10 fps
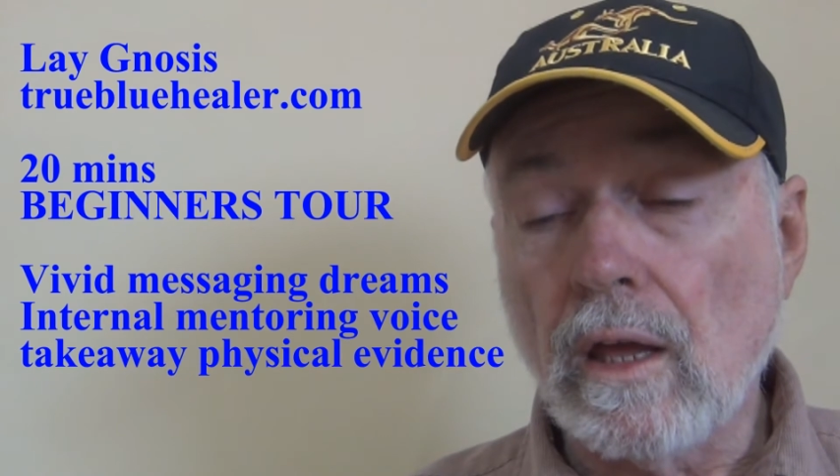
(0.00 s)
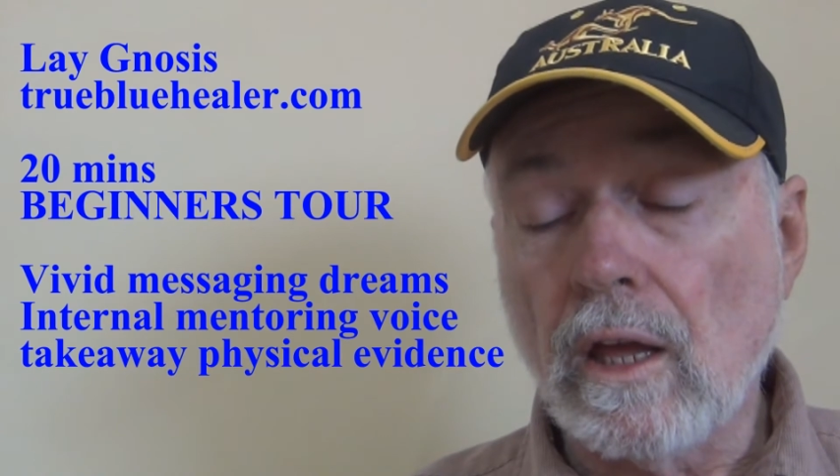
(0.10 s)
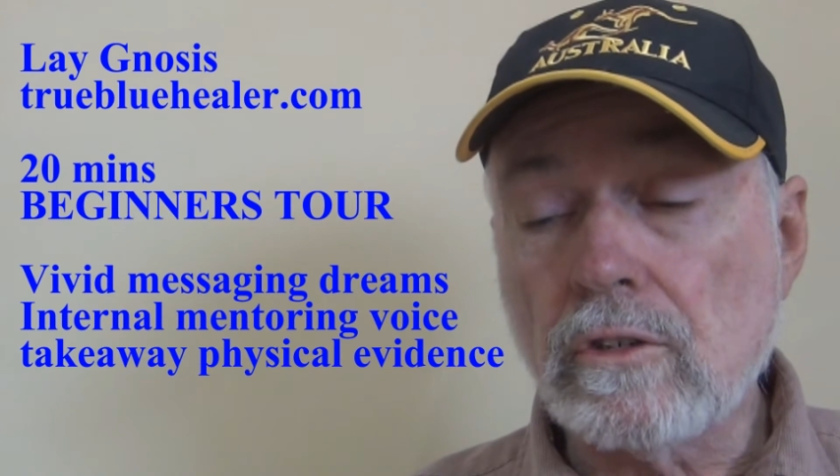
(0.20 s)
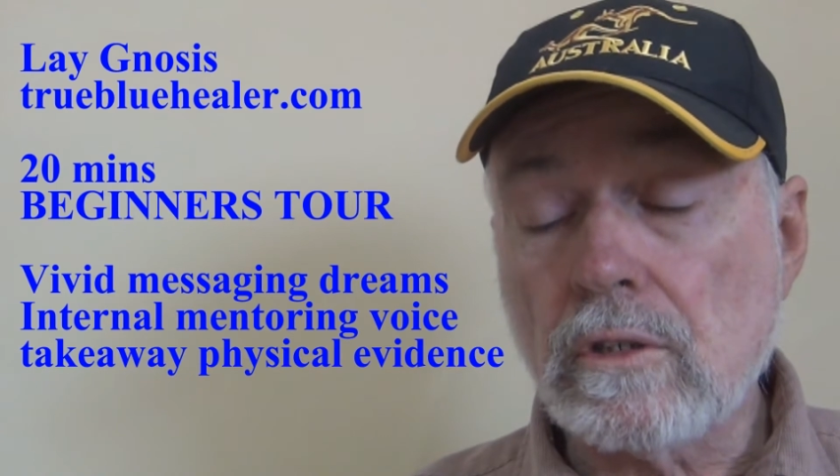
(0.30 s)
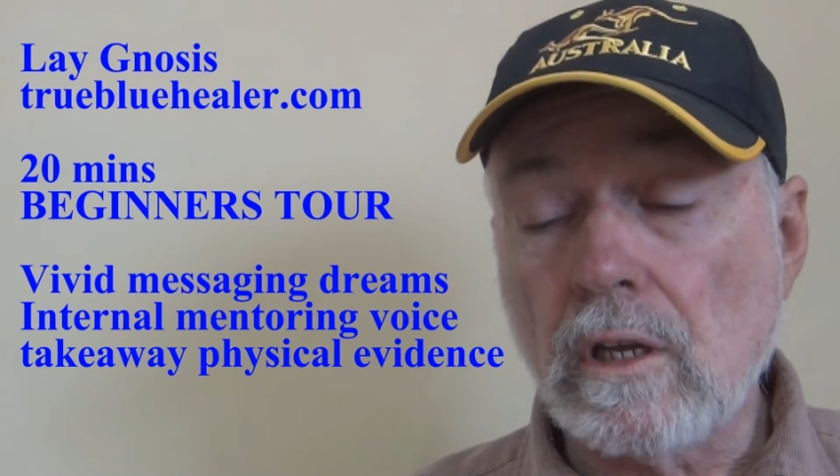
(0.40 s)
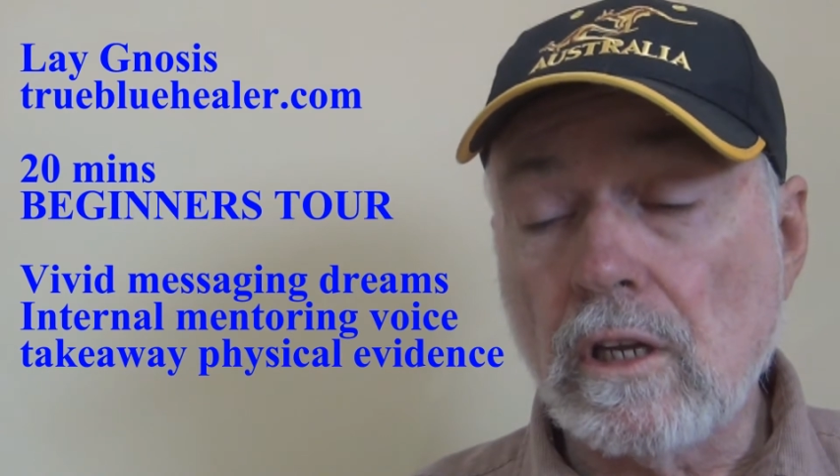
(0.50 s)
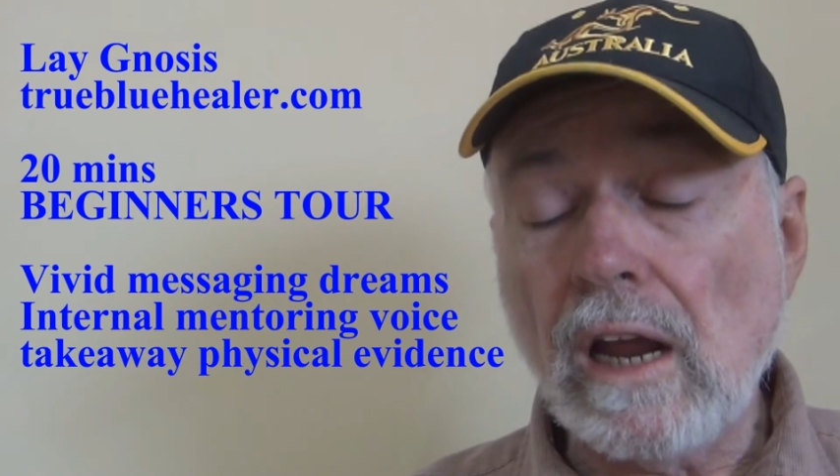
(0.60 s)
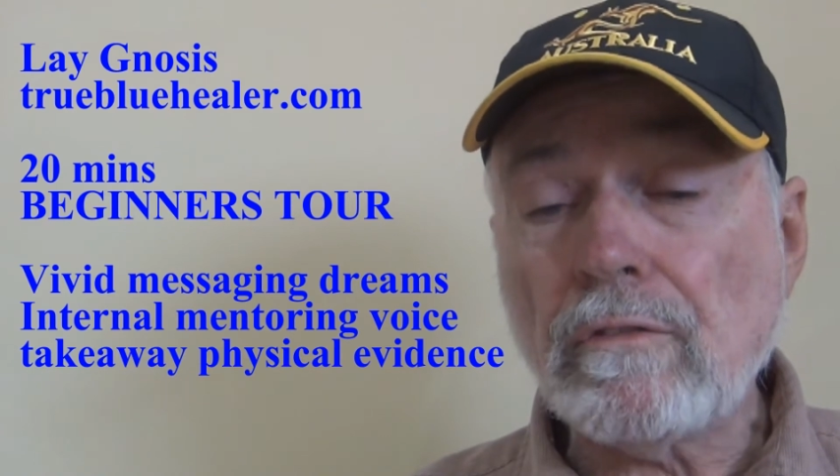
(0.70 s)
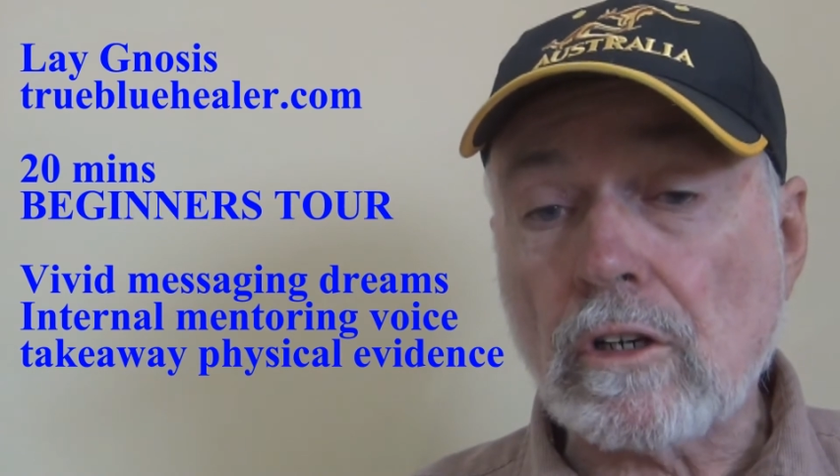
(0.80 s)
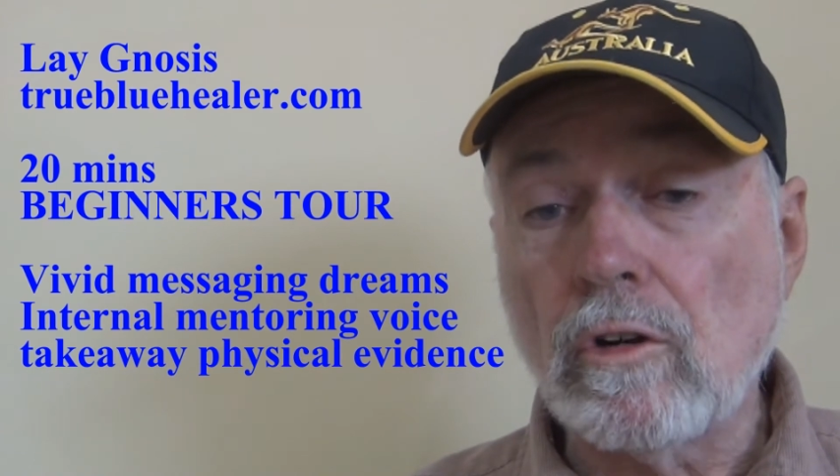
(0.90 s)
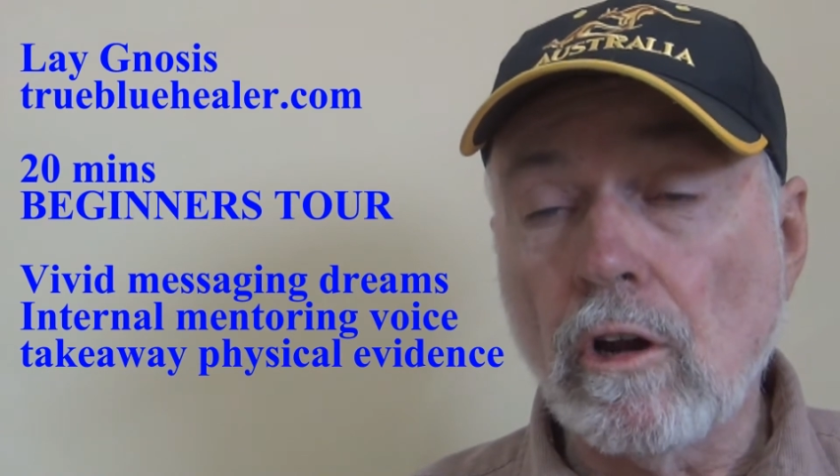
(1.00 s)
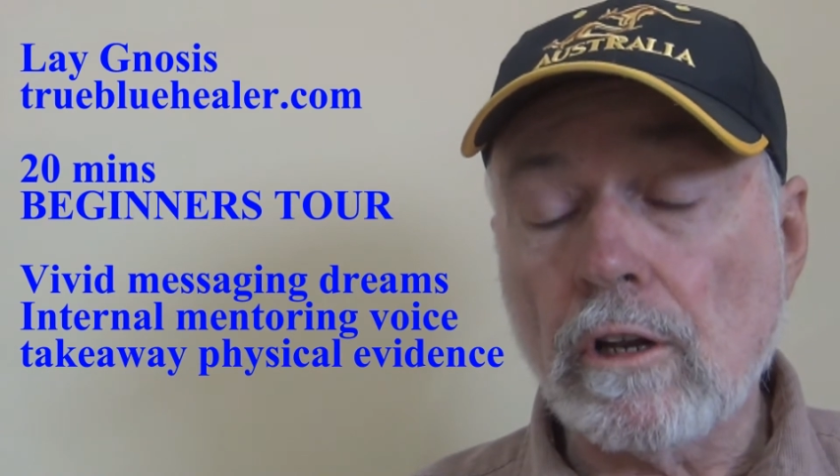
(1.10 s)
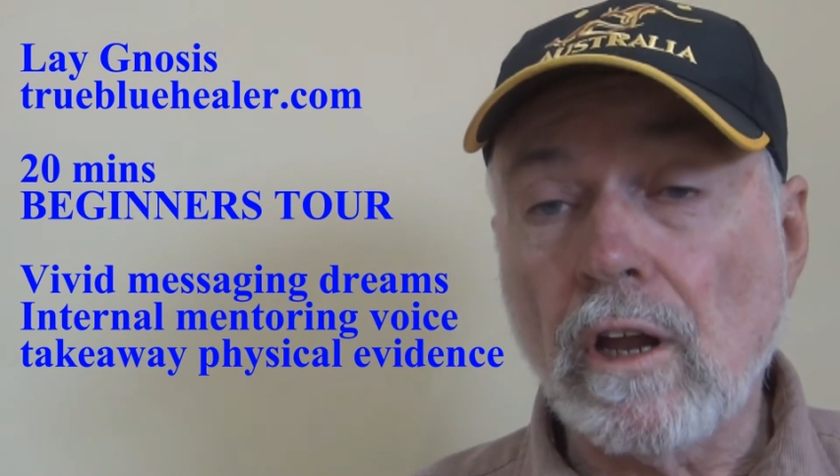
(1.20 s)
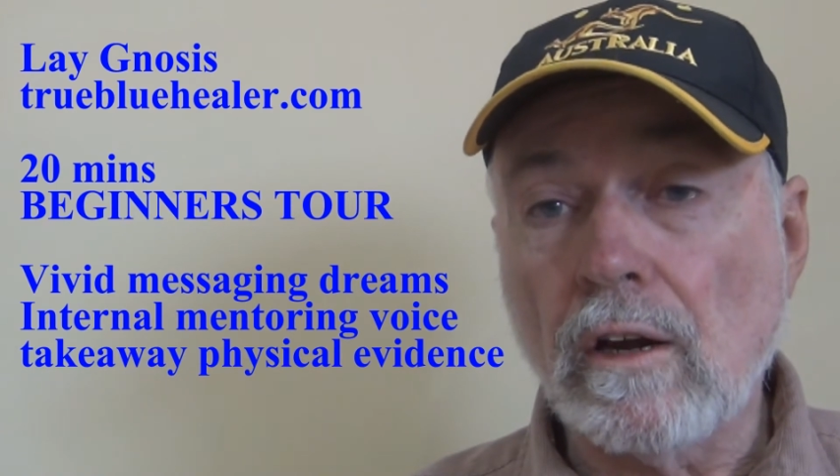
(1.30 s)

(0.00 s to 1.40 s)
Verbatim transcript: it's, you'd have to call it